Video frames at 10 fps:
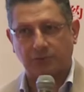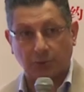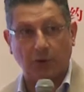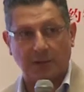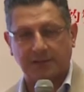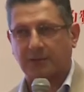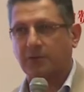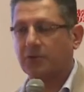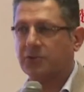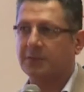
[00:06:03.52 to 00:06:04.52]
to go about
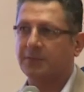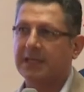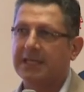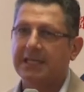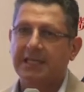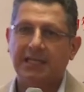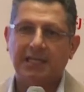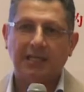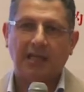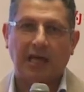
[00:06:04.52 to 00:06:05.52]
technology.
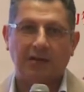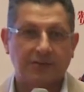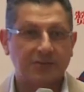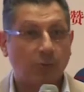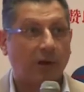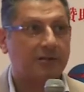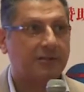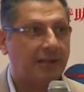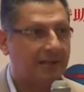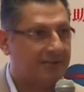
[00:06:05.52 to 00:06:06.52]
And if there's one
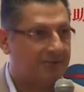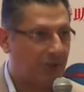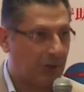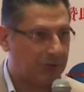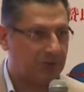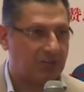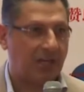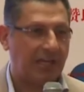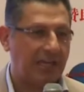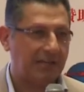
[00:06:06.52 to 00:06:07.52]
thing you know, to
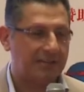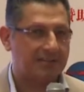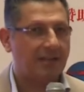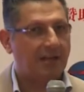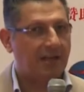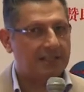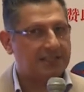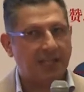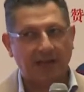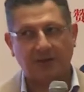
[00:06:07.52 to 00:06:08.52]
say here is,
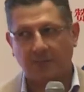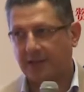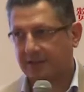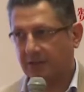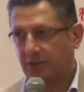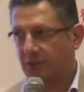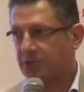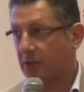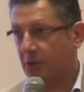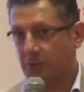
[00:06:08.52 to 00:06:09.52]
it's never about
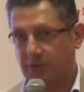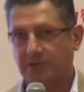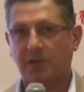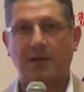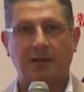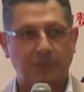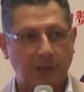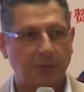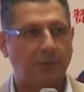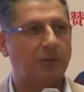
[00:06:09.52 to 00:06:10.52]
technology alone. It's about
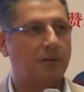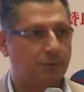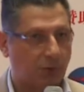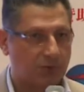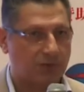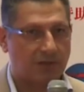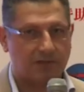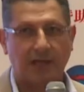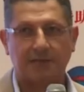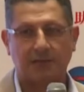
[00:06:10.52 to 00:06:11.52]
people,
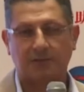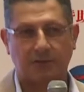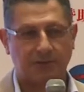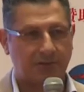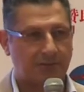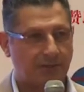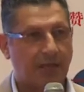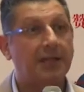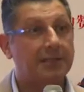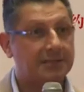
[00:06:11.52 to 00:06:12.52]
process, and technology.
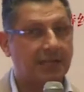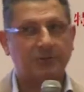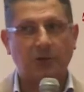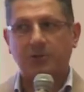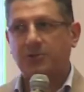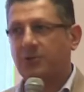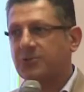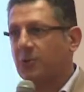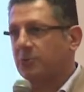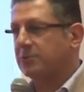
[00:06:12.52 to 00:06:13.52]
Technology on
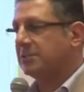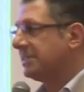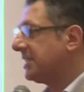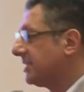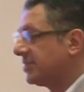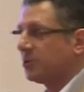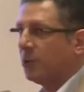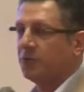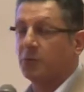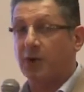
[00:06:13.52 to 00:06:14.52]
its own doesn't
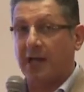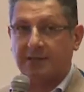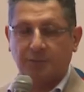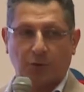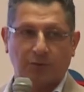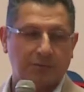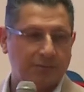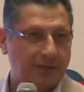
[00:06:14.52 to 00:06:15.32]
solve your branding problem,